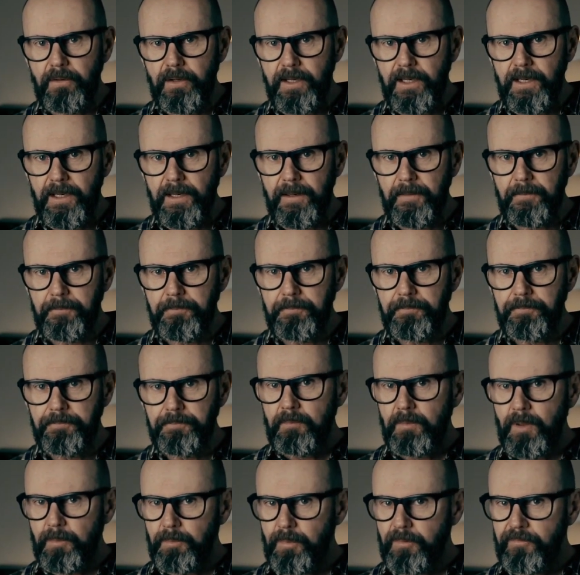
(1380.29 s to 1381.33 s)
there.
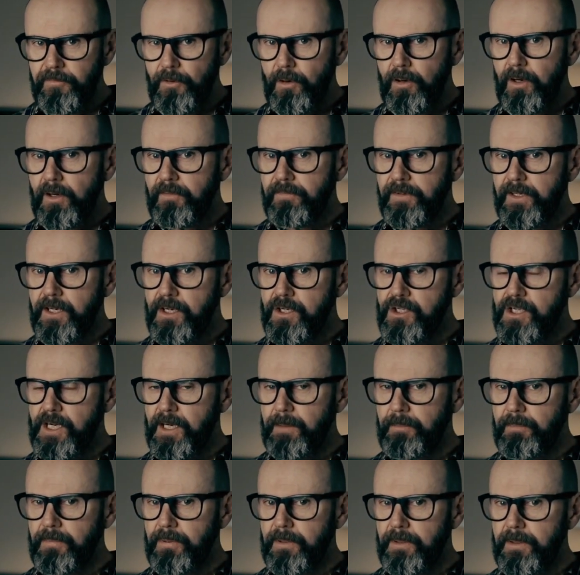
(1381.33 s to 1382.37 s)
But before I finish
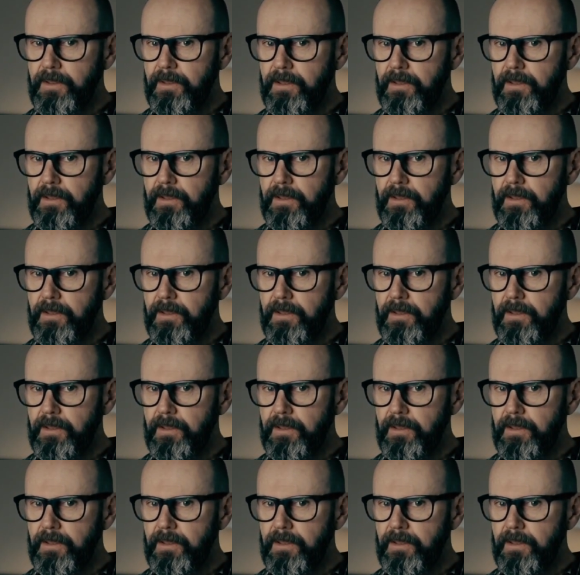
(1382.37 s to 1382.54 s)
up,